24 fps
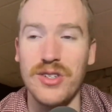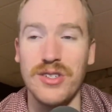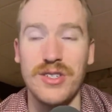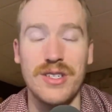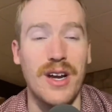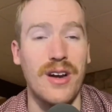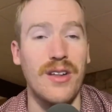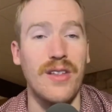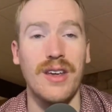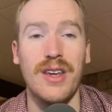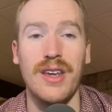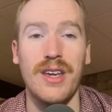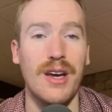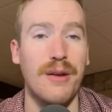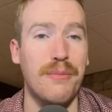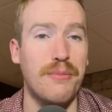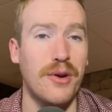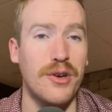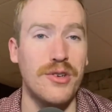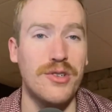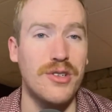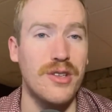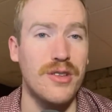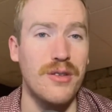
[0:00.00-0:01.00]
It sounded like he got
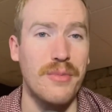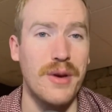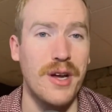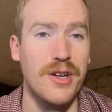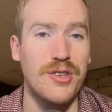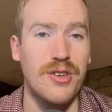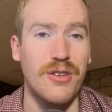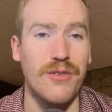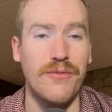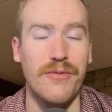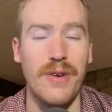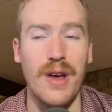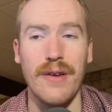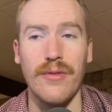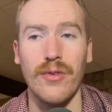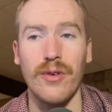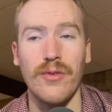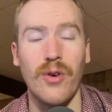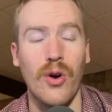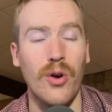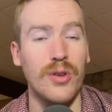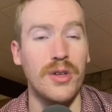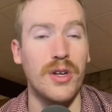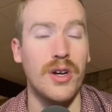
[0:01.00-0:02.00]
pushed to the bench in favor
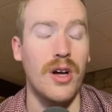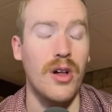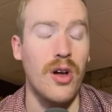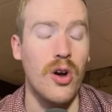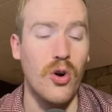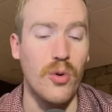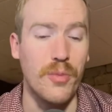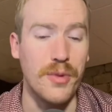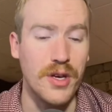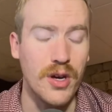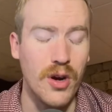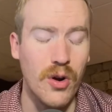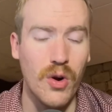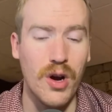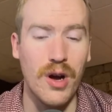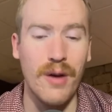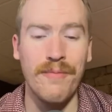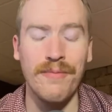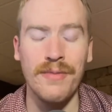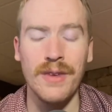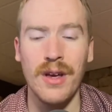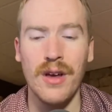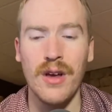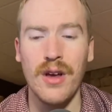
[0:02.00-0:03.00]
of Harlan Obioa,
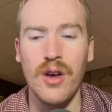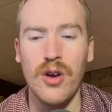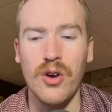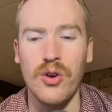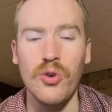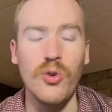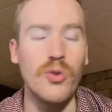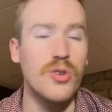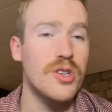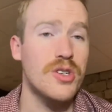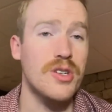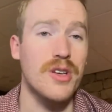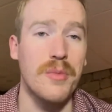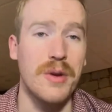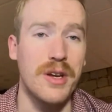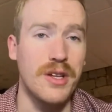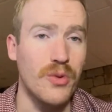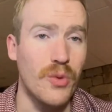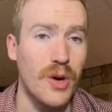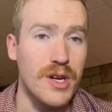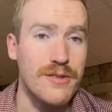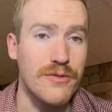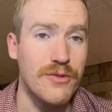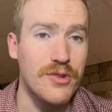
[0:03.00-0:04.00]
who just committed
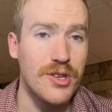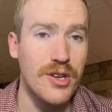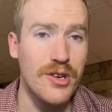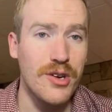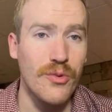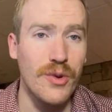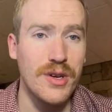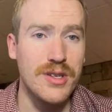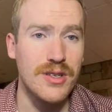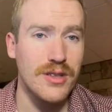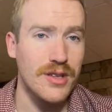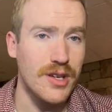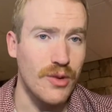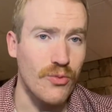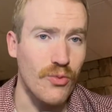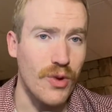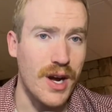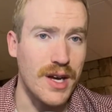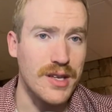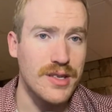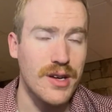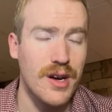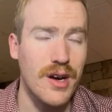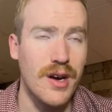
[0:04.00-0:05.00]
to West Virginia recently, and
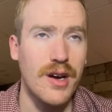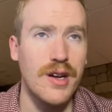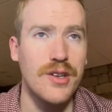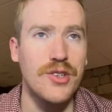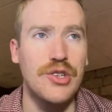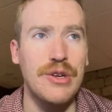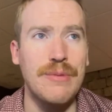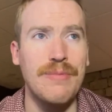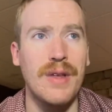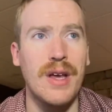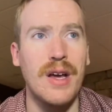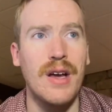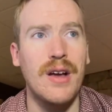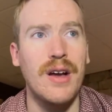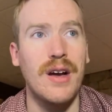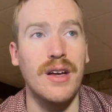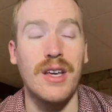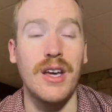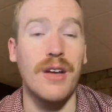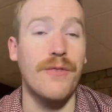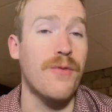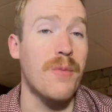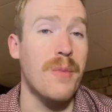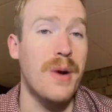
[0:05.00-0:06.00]
Ross Hodge, a
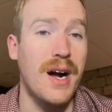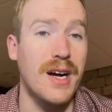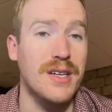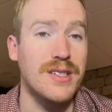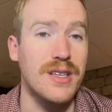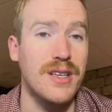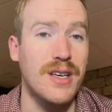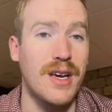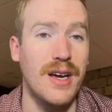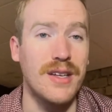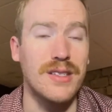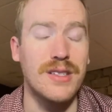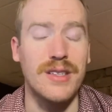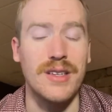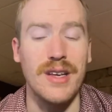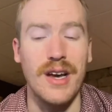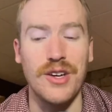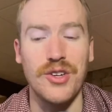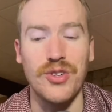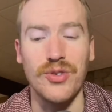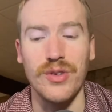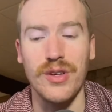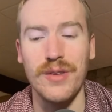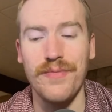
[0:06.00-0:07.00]
kid from Hoxie, Kansas,
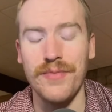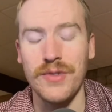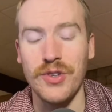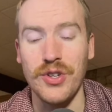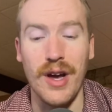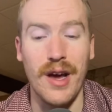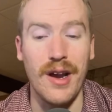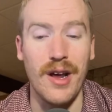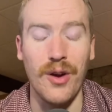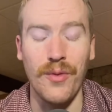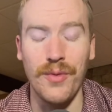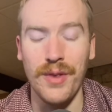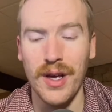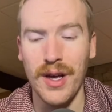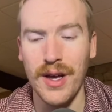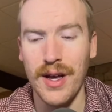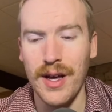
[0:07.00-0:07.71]
actually. Shout out.